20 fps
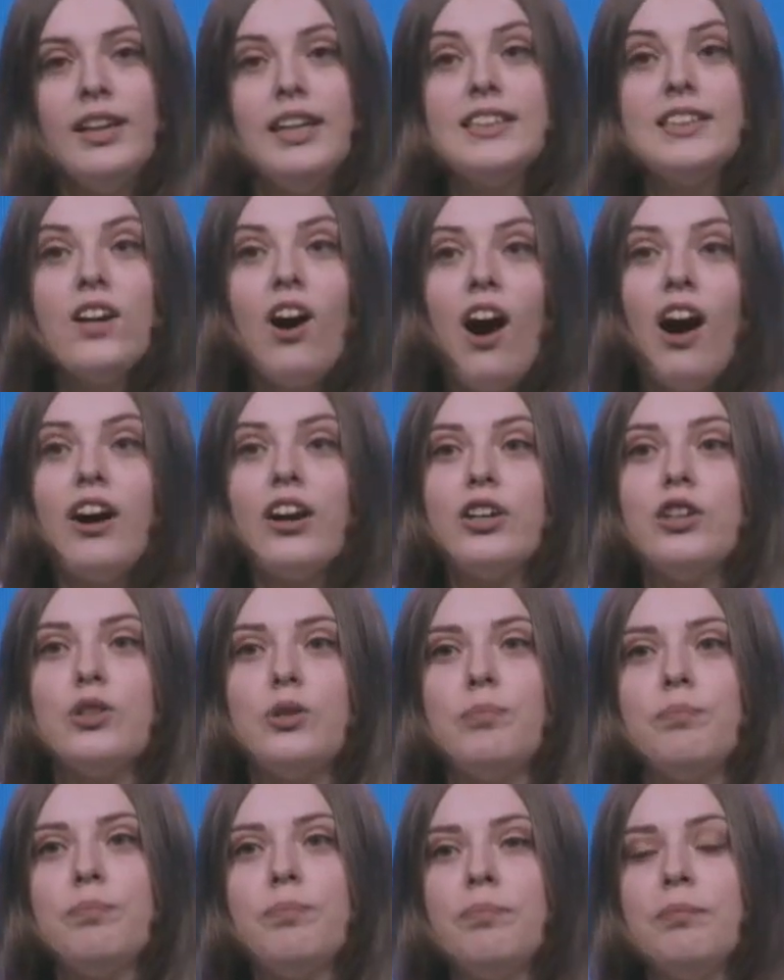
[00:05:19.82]
It's hard
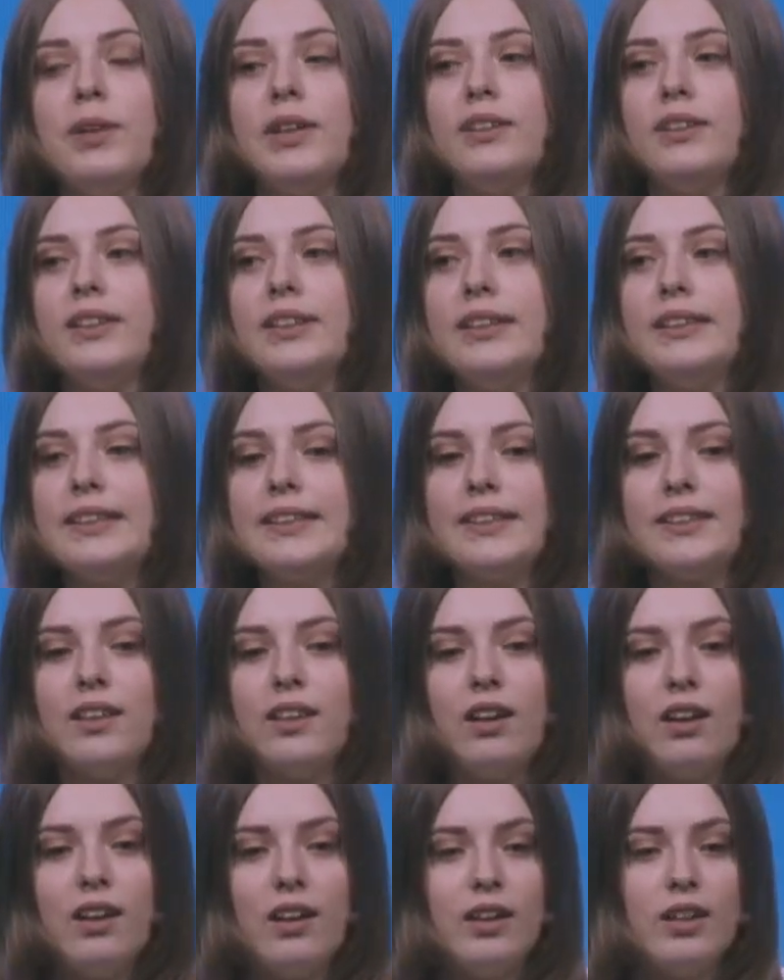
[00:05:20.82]
because
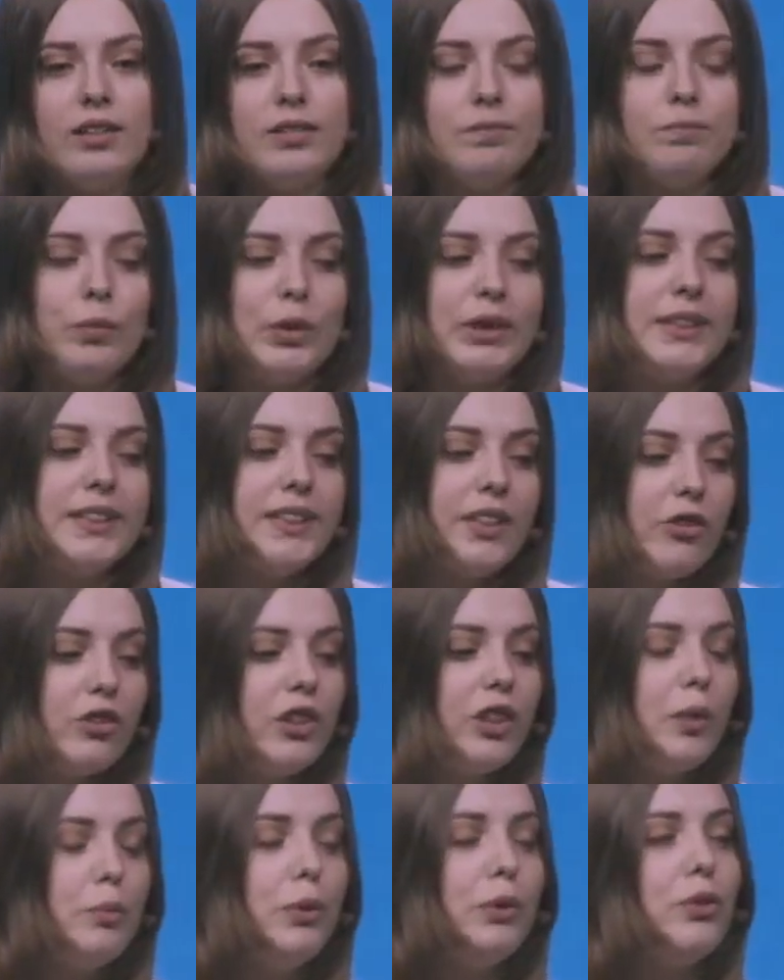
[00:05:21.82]
when
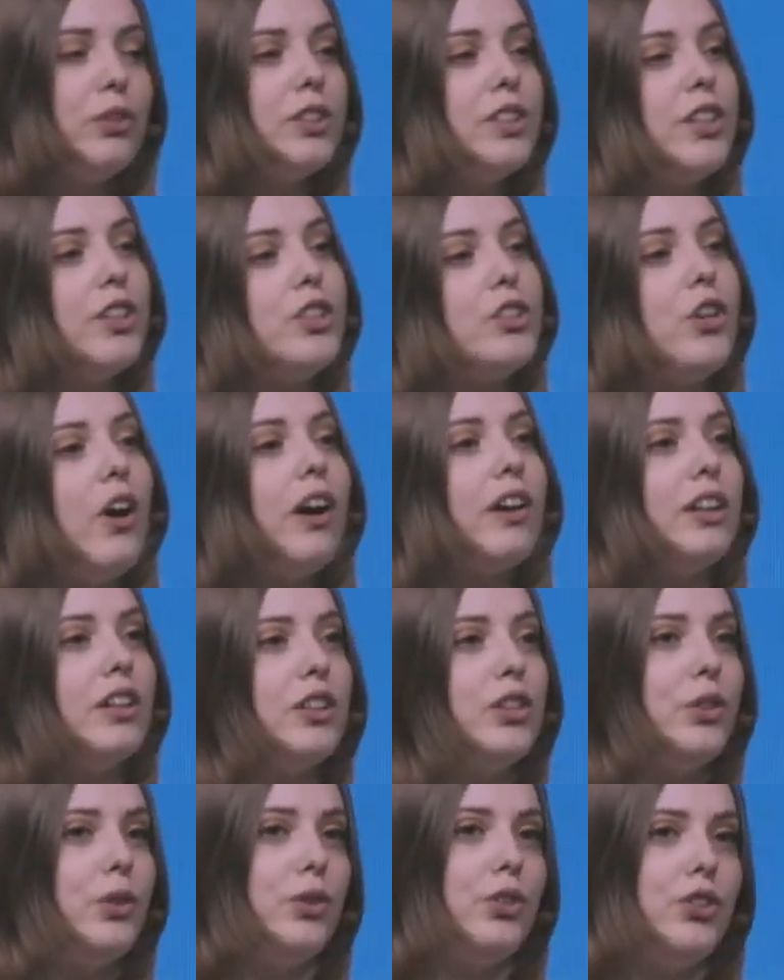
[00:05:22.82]
several computers are
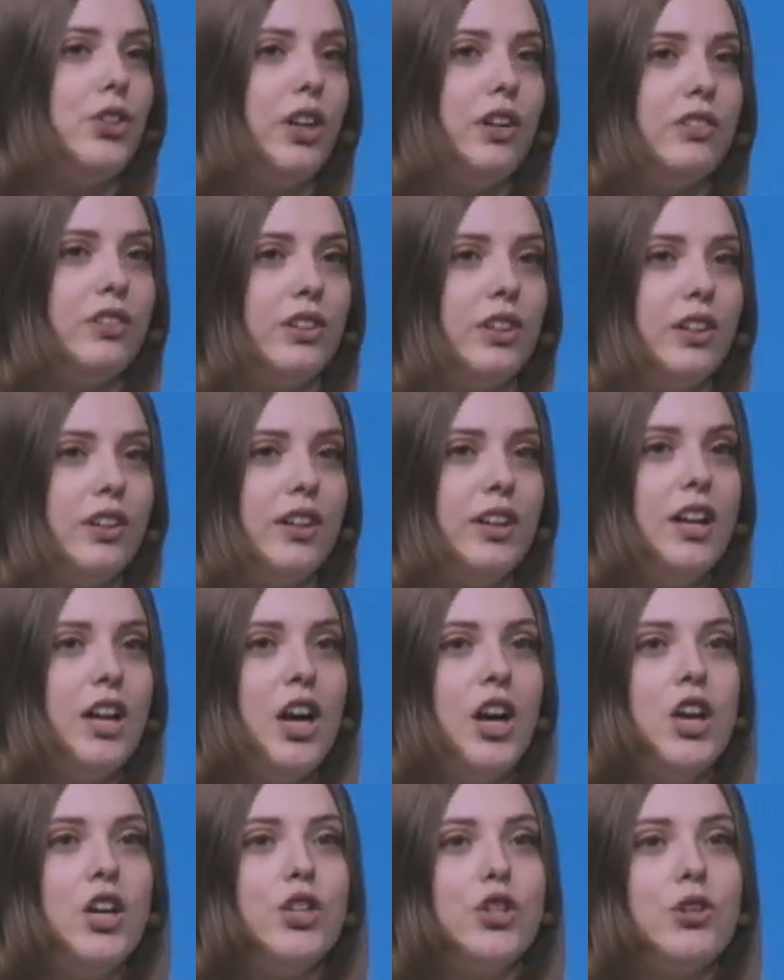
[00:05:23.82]
talking to each other,
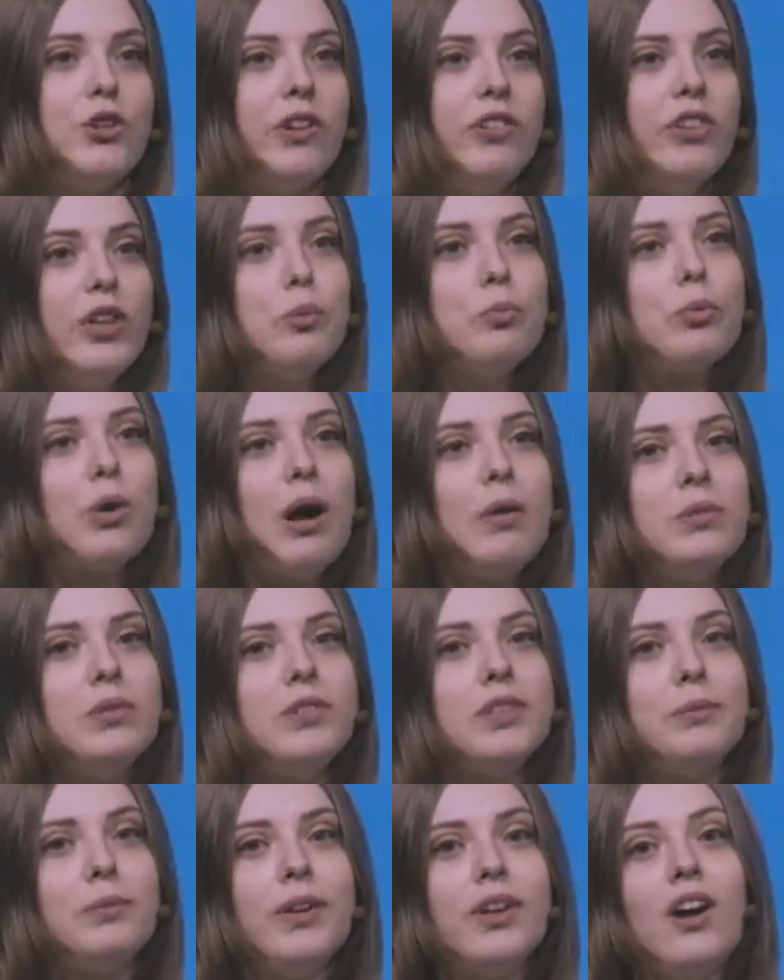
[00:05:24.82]
trivial
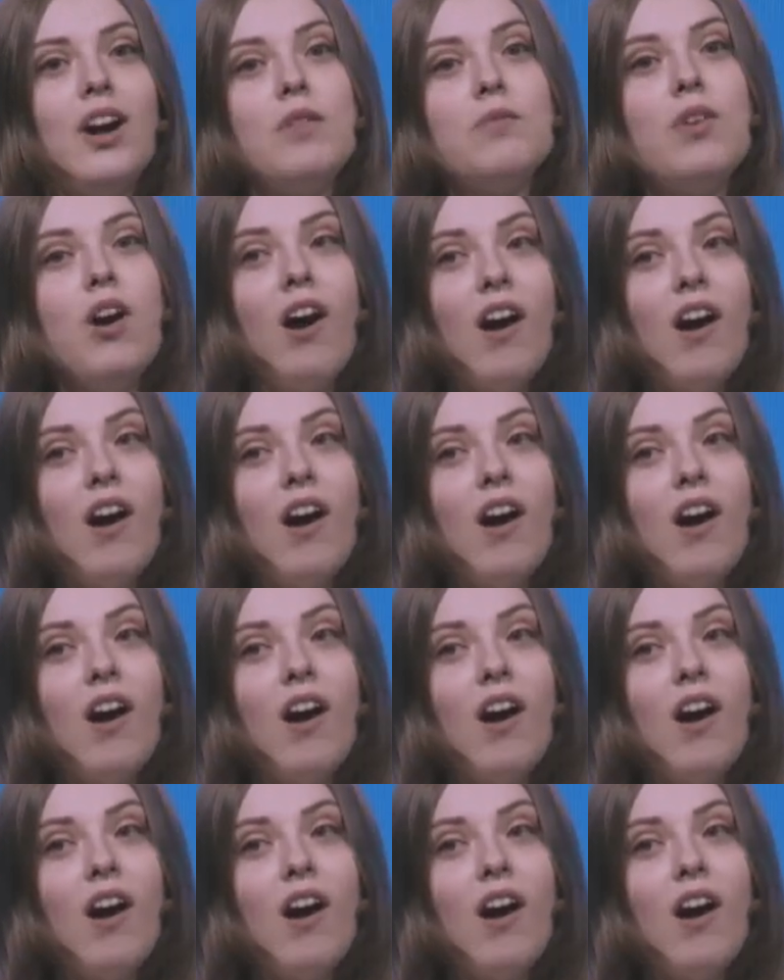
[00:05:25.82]
problems become